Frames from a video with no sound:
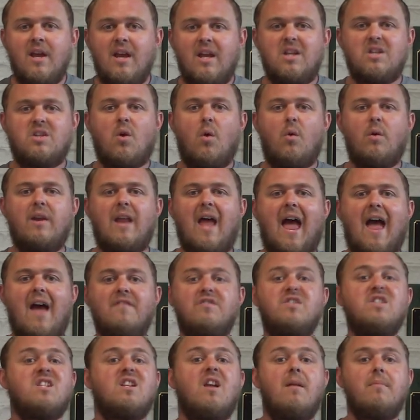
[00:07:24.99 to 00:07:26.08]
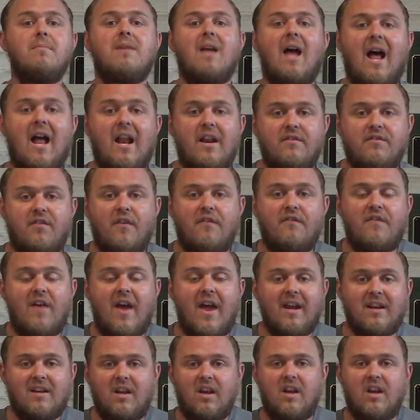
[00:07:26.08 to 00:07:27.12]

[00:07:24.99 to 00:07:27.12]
is going to have some kind of effect.